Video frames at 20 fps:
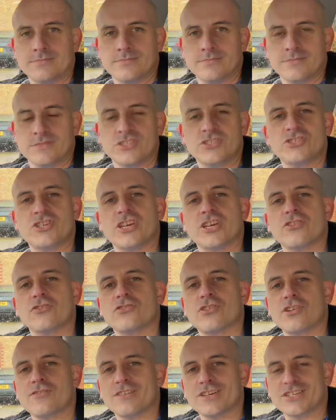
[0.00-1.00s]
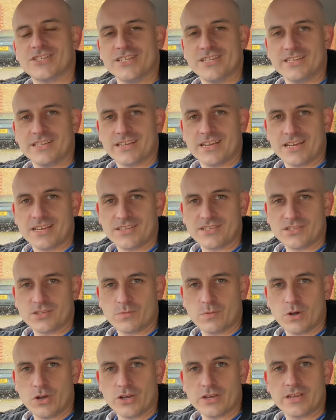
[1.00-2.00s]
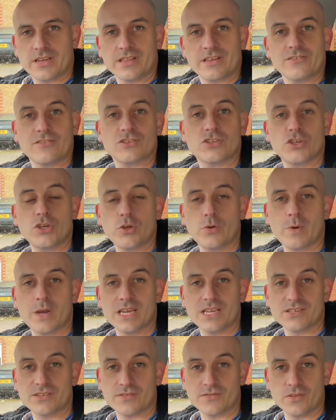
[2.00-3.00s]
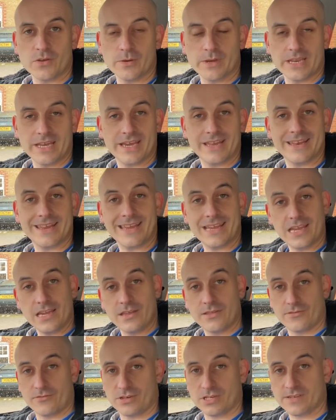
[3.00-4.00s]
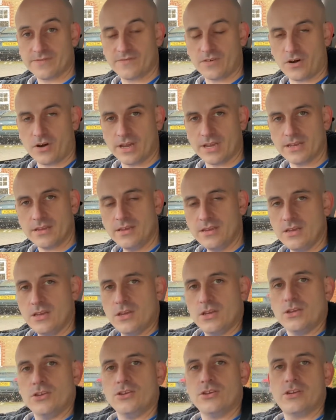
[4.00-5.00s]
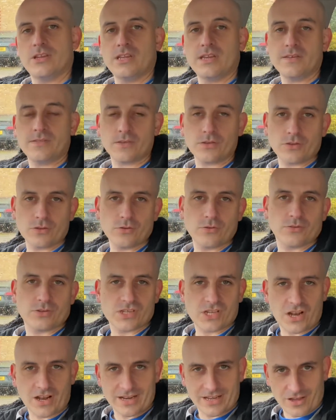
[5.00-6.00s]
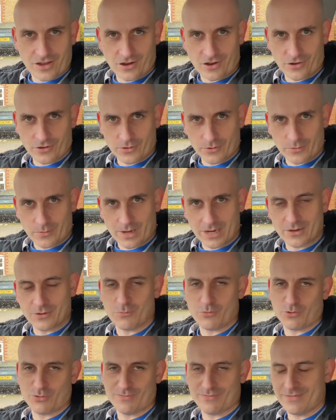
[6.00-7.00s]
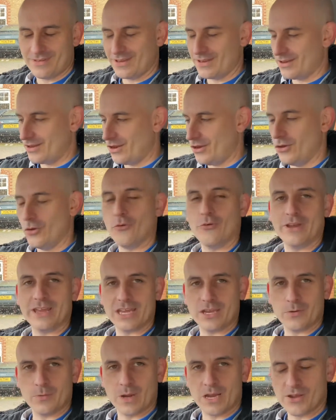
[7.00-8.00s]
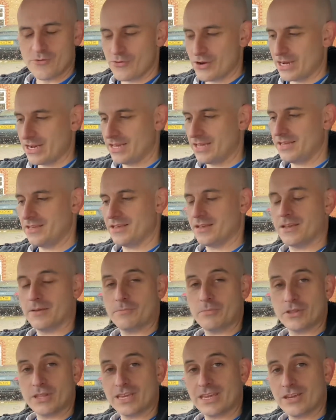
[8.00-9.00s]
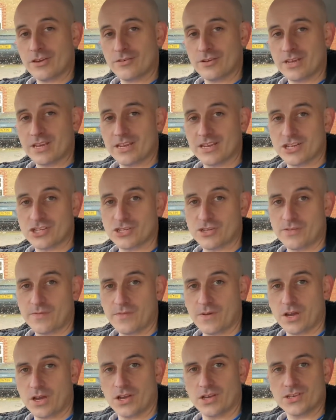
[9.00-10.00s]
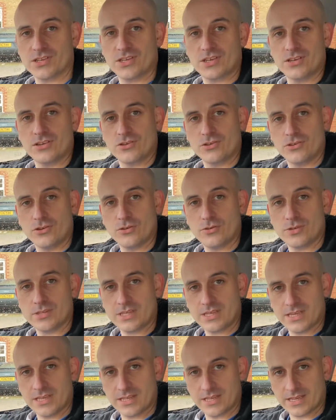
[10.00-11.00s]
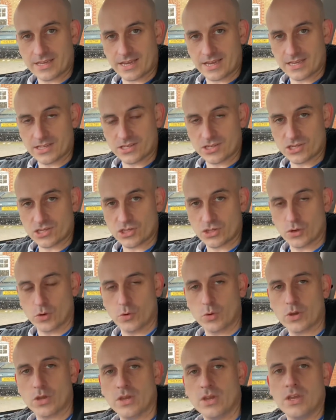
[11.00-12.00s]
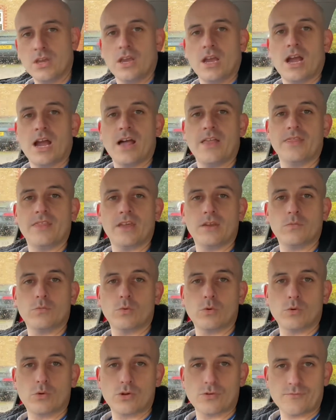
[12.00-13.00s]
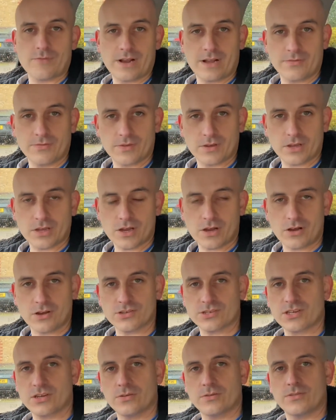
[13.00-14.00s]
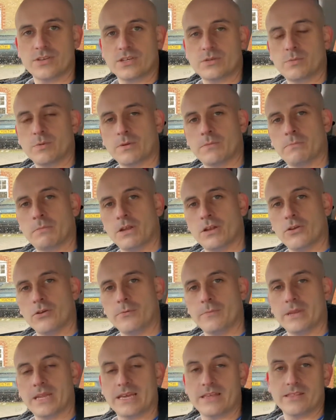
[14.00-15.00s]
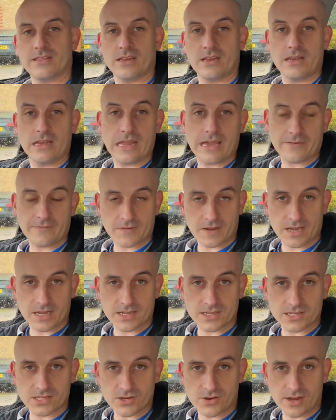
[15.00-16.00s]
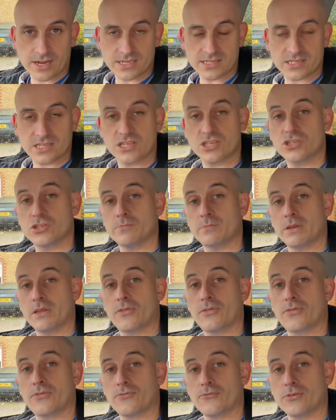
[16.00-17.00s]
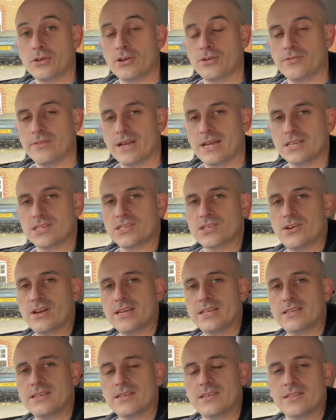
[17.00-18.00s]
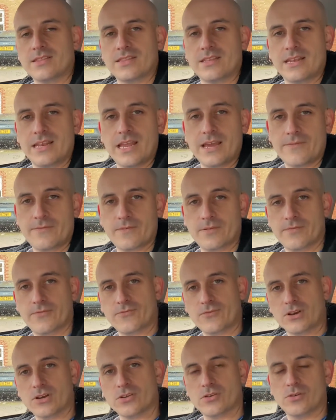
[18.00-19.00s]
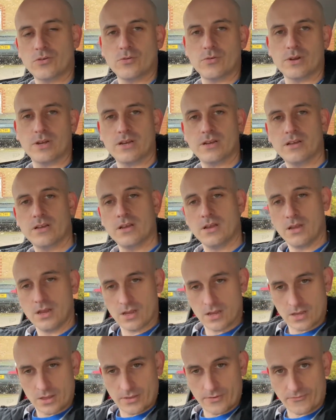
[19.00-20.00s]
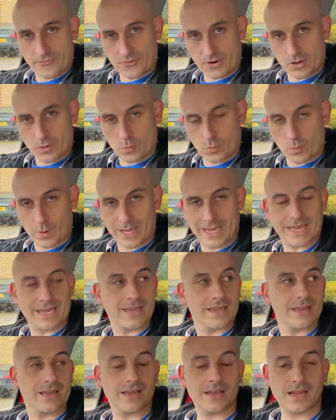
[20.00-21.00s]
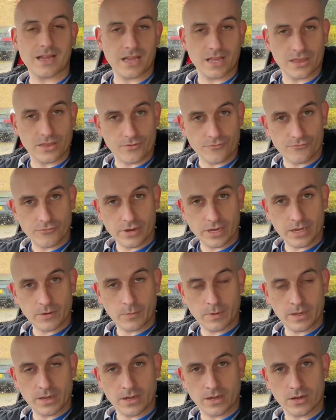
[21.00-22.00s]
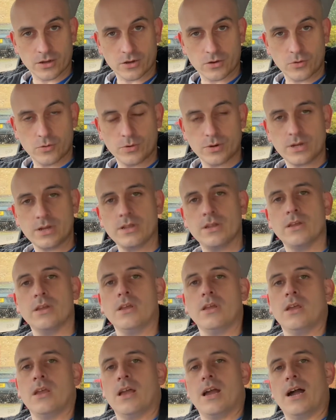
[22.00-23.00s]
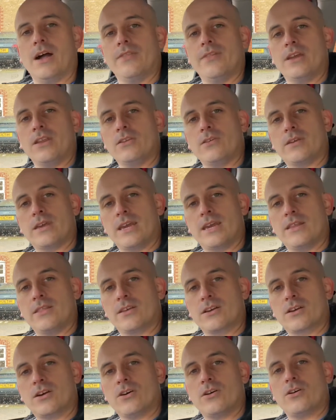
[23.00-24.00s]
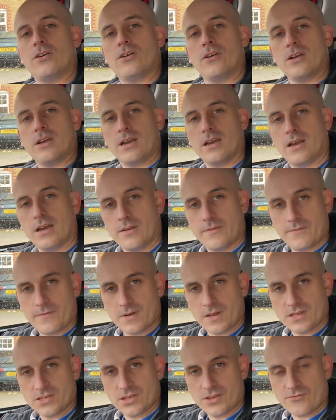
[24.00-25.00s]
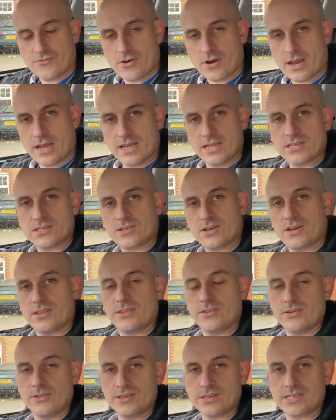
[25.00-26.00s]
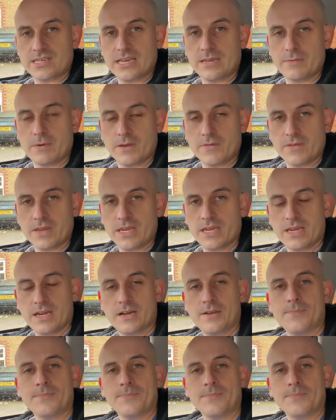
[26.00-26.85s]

To check your direction indicators are working, there are 2 ways of doing it, and either is fine. You can either do the slightly harder way, or more annoying way really. Put the key on ignition first, use the indicator stalk, and then walk around the car. So this would illuminate the left hand side, so there should be 3 on that side, the left front corner, the front wing and the rear corner, and then you get in the car and flick to the right hand side and do the same over here.